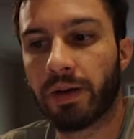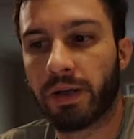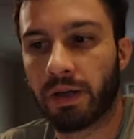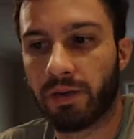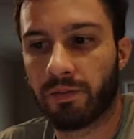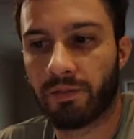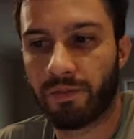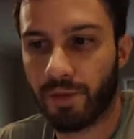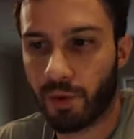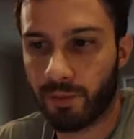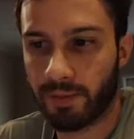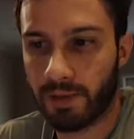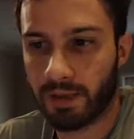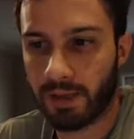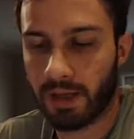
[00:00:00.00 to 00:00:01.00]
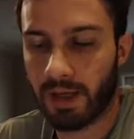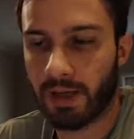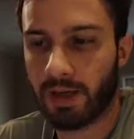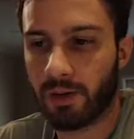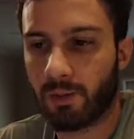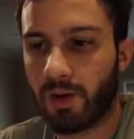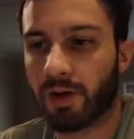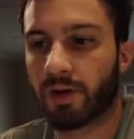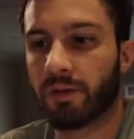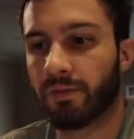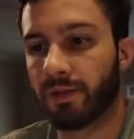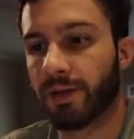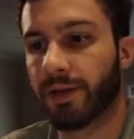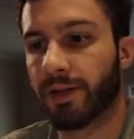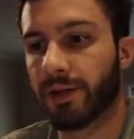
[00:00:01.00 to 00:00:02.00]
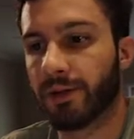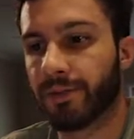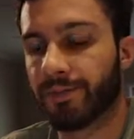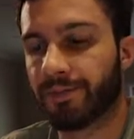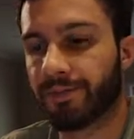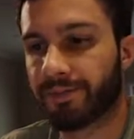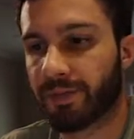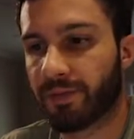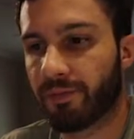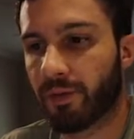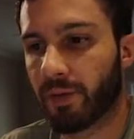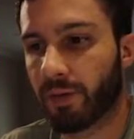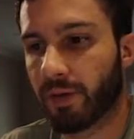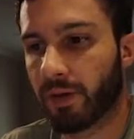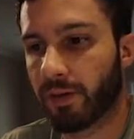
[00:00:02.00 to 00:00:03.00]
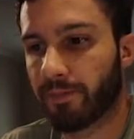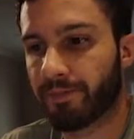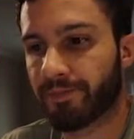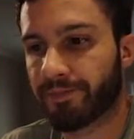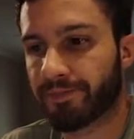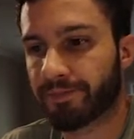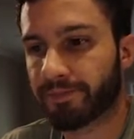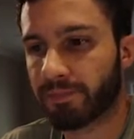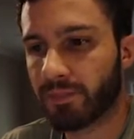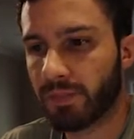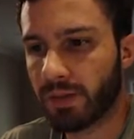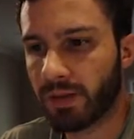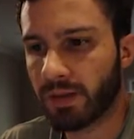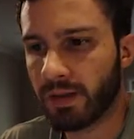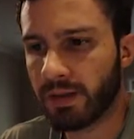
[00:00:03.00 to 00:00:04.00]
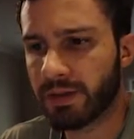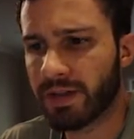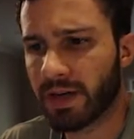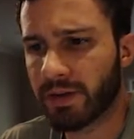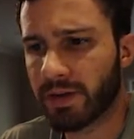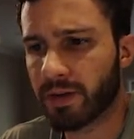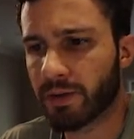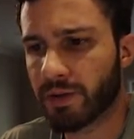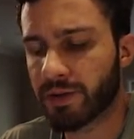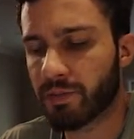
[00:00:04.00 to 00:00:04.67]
end up filming a welcome video for them. Down here is